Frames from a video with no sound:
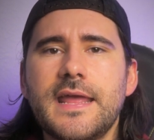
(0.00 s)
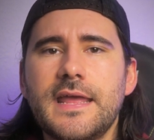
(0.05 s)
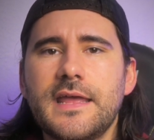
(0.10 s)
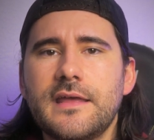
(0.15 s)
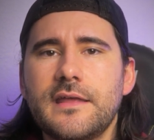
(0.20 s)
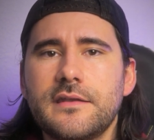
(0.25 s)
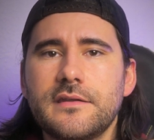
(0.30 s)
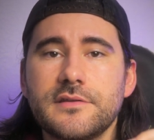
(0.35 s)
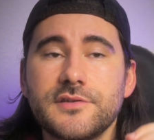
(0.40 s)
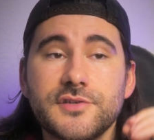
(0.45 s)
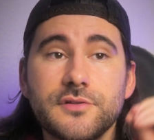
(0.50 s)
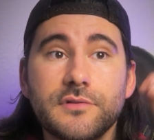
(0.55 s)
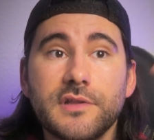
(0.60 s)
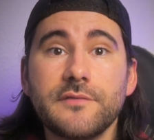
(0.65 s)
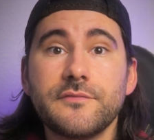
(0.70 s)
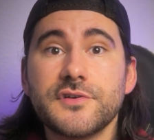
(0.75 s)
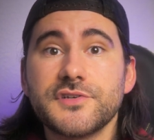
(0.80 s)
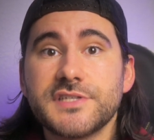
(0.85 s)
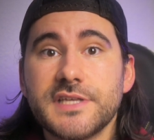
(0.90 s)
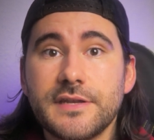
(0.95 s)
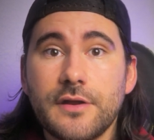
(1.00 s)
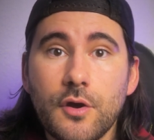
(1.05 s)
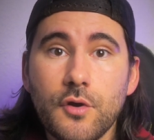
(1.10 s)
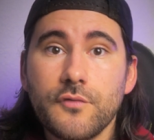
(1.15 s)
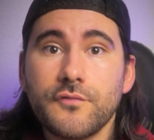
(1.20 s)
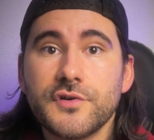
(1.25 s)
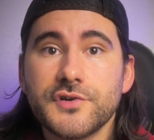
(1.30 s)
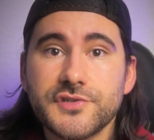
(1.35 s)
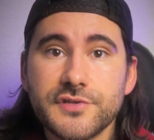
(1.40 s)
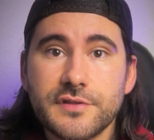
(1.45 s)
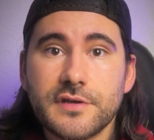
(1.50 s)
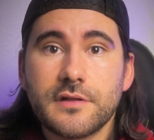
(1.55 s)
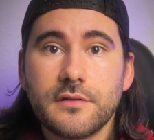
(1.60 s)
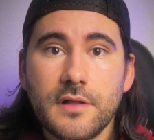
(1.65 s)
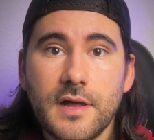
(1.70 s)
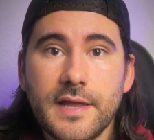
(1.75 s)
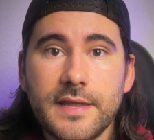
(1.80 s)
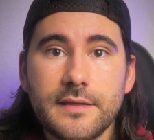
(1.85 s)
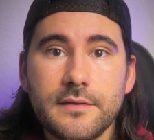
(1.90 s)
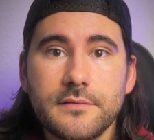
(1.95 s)
and delivers it over to the
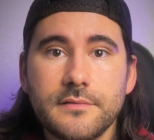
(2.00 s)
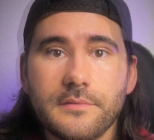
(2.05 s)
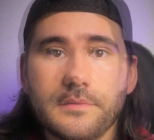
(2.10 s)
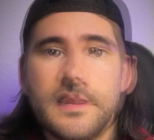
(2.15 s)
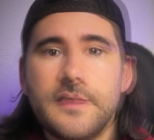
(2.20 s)
client.